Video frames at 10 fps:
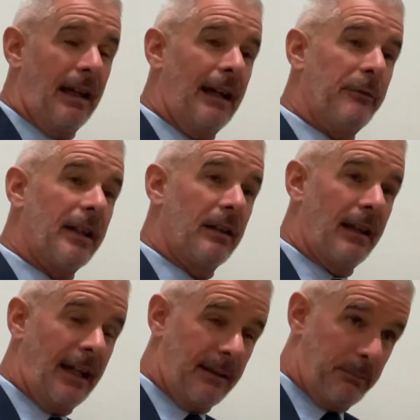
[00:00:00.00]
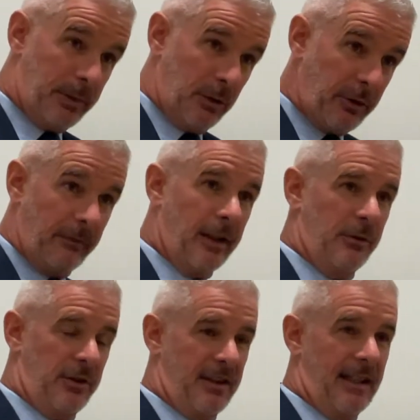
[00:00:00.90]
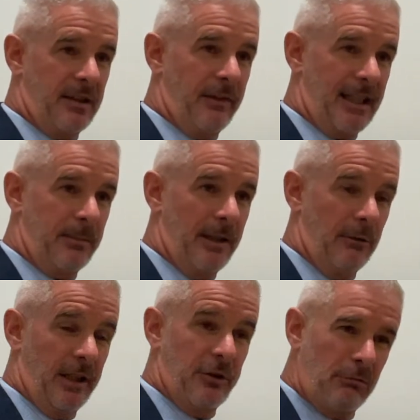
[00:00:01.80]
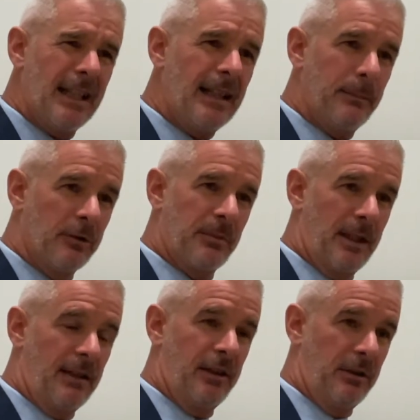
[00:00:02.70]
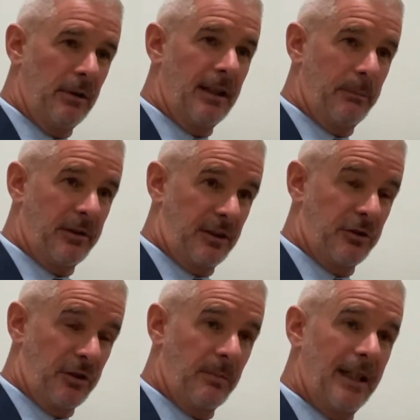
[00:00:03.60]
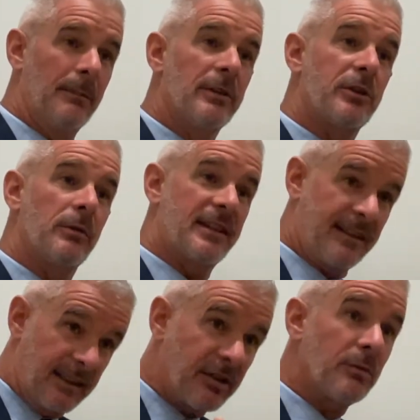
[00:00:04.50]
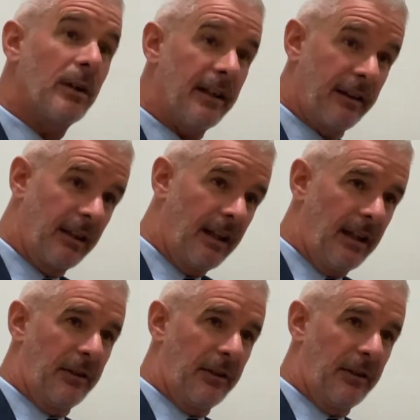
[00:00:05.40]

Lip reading: Having had both of those sets of experience really puts me in a unique position to be able to assist with